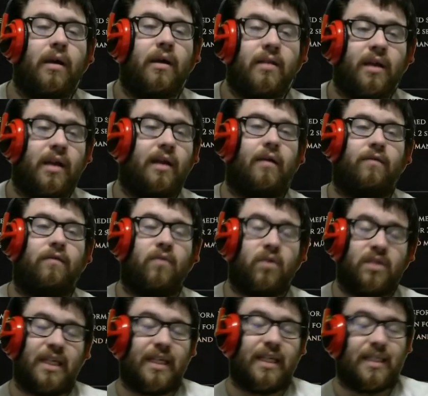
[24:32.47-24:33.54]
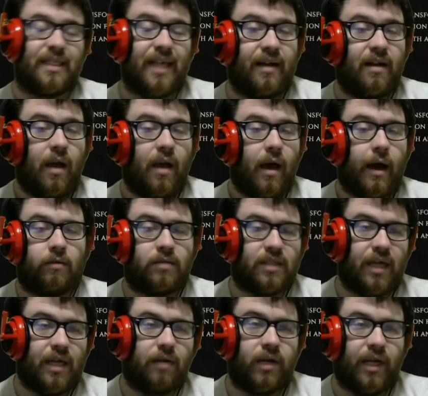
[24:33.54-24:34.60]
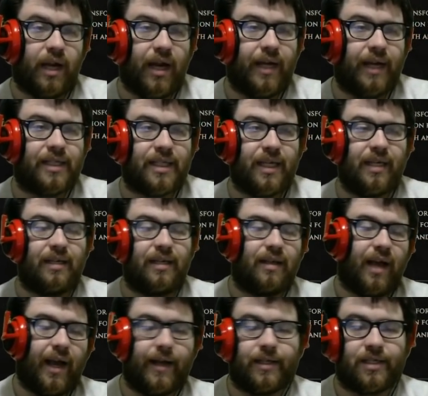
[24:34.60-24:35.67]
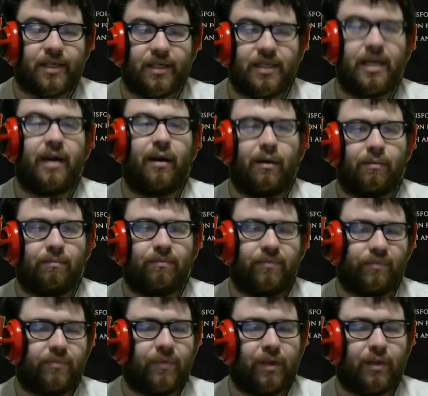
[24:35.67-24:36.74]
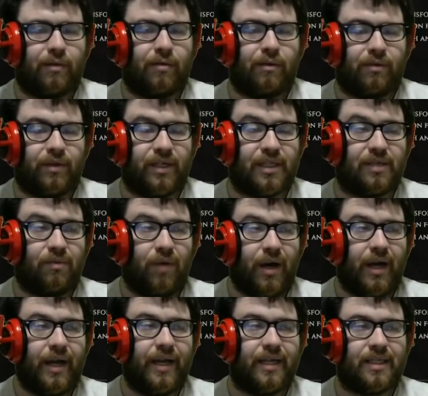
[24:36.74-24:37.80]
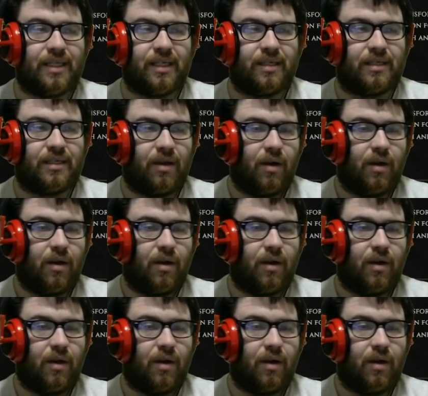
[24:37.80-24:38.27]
Then, of course, like I said, I was not running Hide Skin. As you can tell, The reason why is because